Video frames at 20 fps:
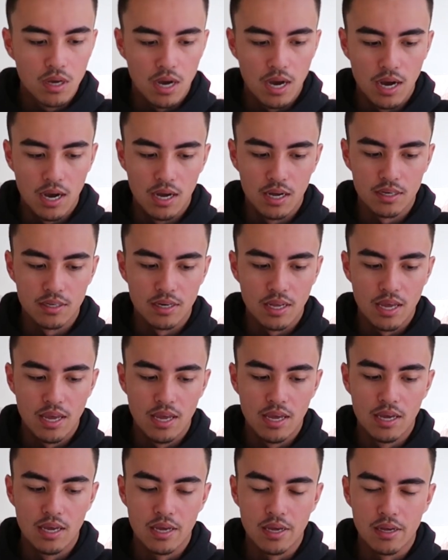on
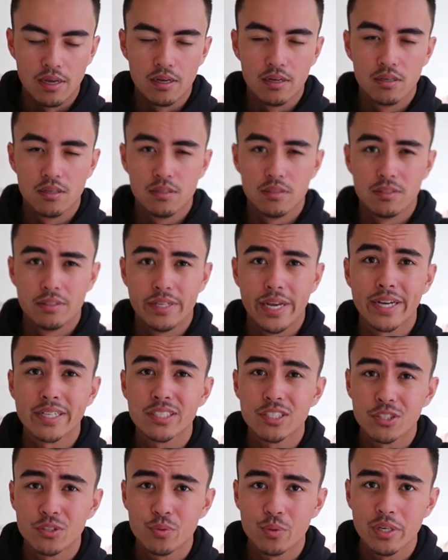a
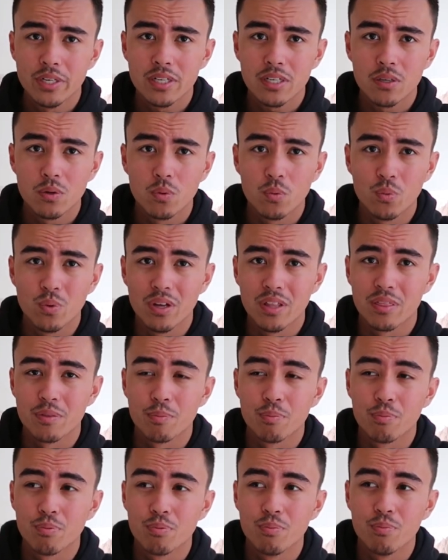Texas rig with,
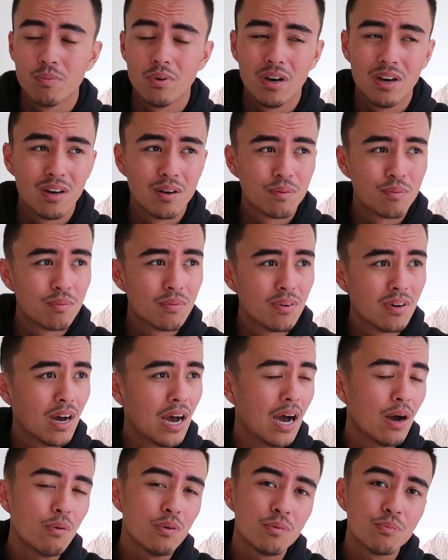
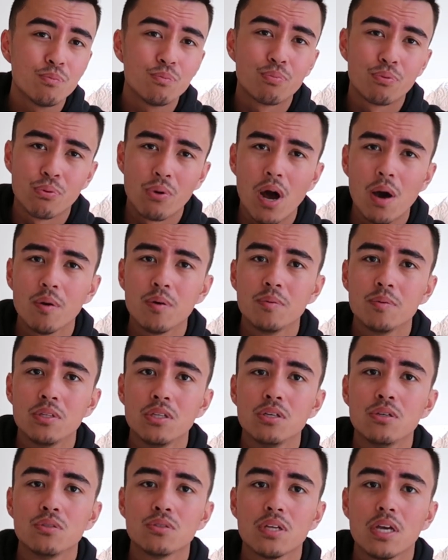I would
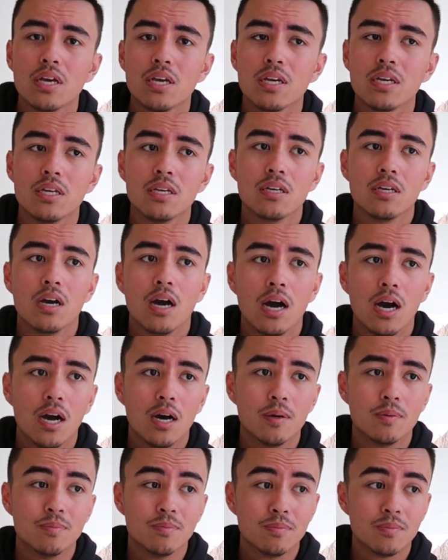probably use a
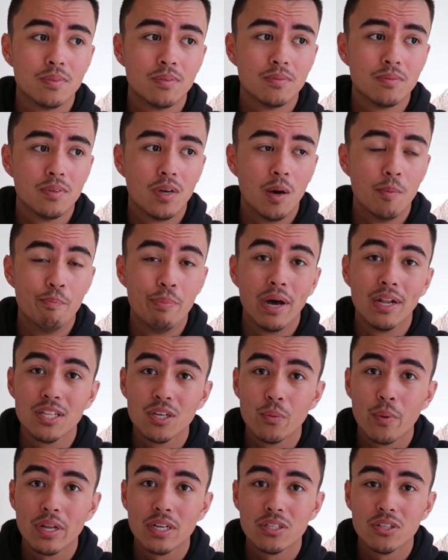
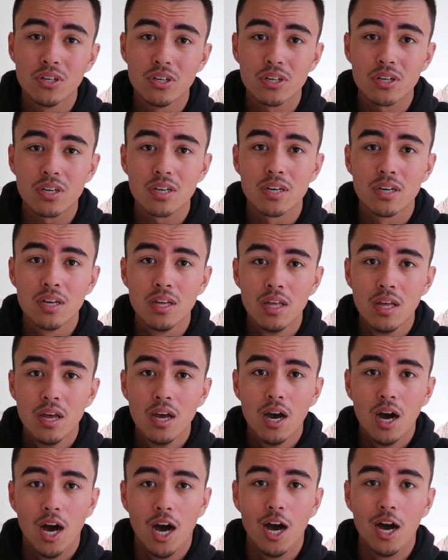belly weighted hook,
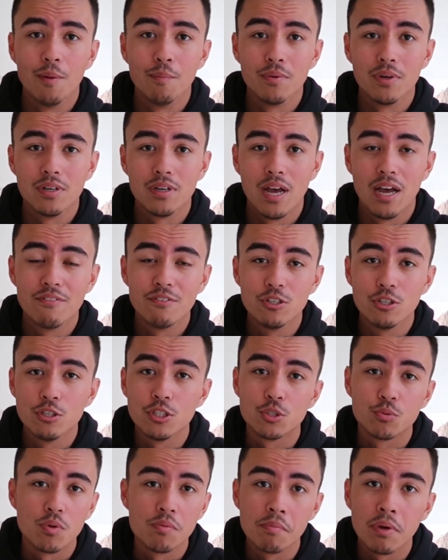a heavy
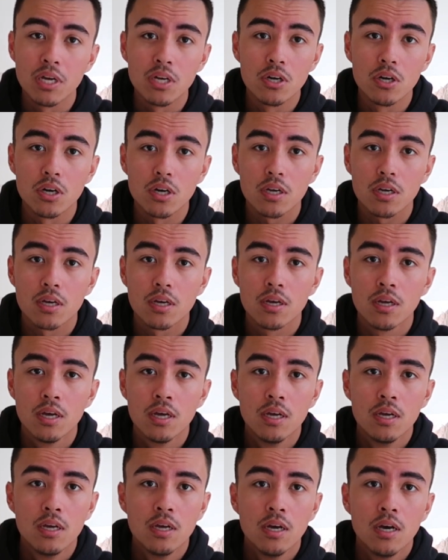duty swim bait hook,
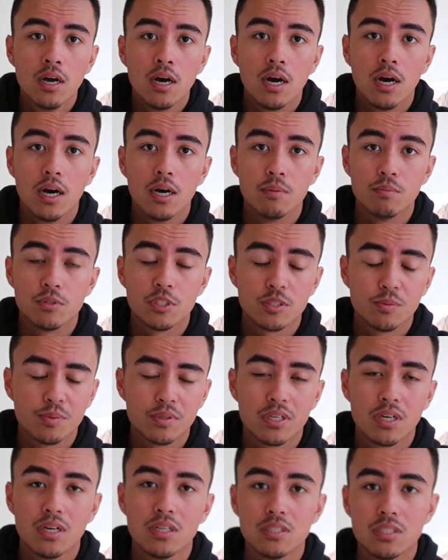just
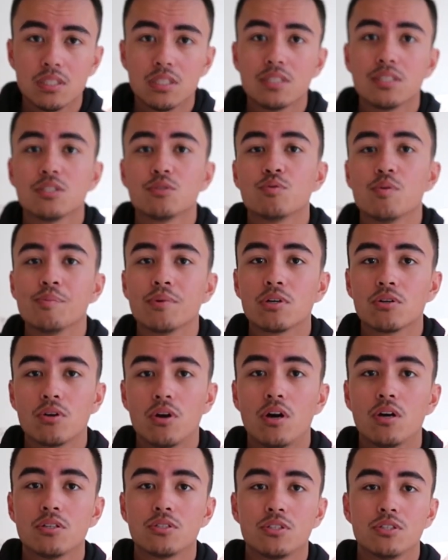because this is a swimming
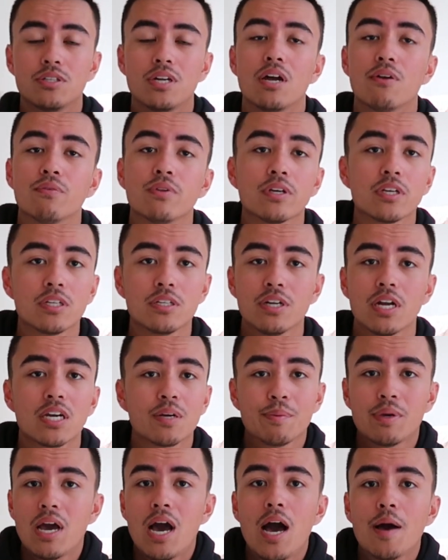crawl, so you're not
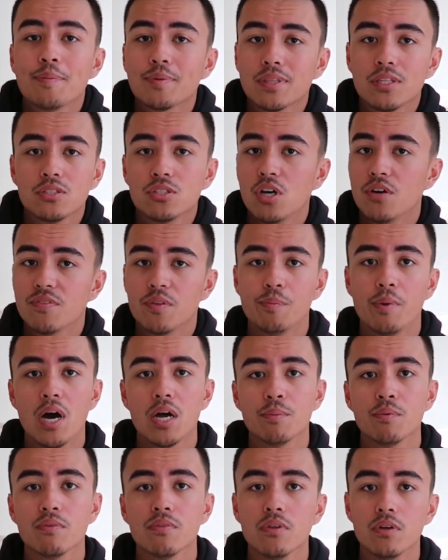gonna be hopping this off the
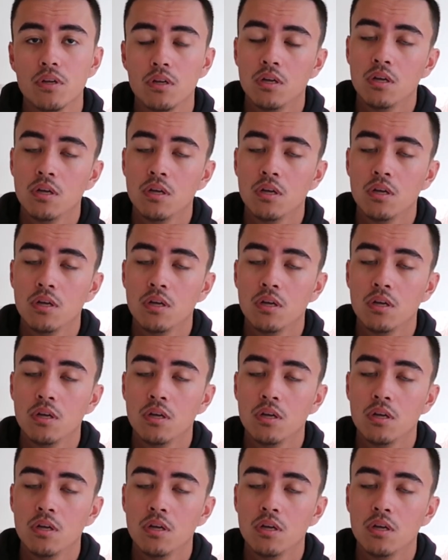bottom of